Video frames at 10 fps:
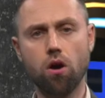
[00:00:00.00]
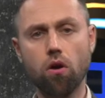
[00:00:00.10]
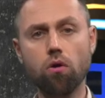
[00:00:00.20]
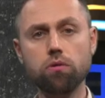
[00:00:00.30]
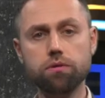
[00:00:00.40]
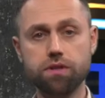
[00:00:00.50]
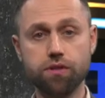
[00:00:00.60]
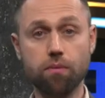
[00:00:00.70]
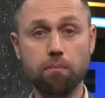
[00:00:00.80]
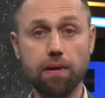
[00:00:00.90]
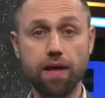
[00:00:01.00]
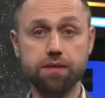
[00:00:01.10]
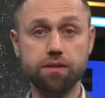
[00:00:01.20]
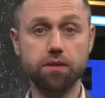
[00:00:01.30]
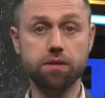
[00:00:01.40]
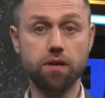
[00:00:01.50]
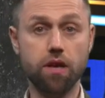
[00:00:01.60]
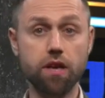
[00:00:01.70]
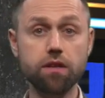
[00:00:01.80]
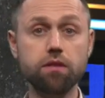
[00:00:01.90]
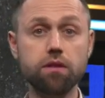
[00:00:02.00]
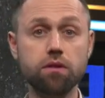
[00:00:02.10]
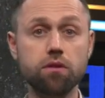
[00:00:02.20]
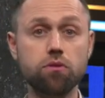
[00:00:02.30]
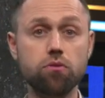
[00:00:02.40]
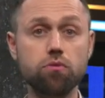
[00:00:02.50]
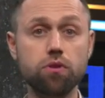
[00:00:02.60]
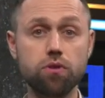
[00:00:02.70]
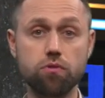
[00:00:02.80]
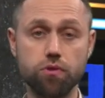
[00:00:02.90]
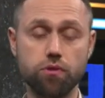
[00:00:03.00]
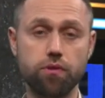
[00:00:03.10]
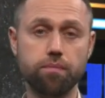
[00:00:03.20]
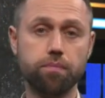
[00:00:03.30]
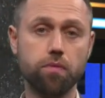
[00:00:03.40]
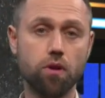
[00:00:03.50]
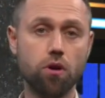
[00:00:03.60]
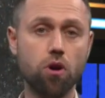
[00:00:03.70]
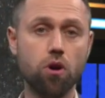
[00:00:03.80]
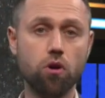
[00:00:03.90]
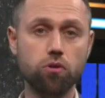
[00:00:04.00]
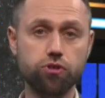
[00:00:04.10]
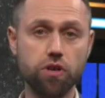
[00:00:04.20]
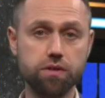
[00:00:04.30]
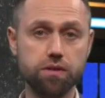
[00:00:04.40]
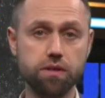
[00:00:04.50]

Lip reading: All this complexity is hidden to the user, who just